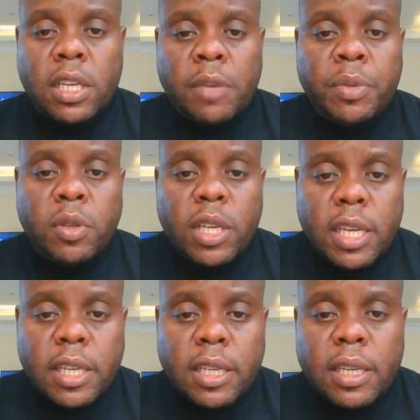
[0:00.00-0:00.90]
Keep tuning
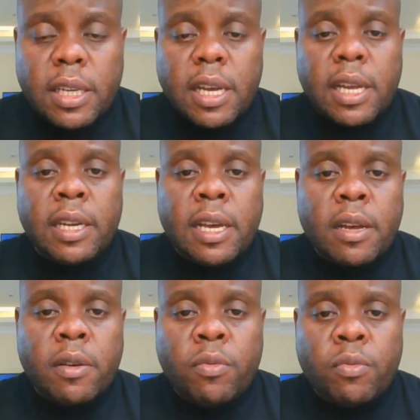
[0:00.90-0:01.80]
in, and
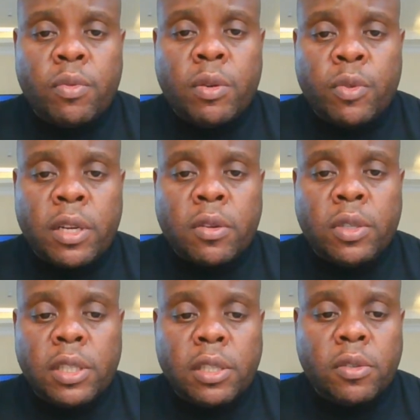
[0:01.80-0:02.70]
we will
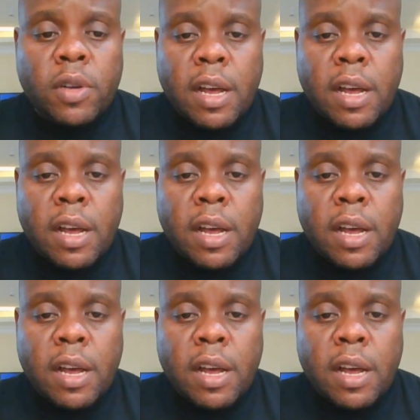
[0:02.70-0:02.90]
continue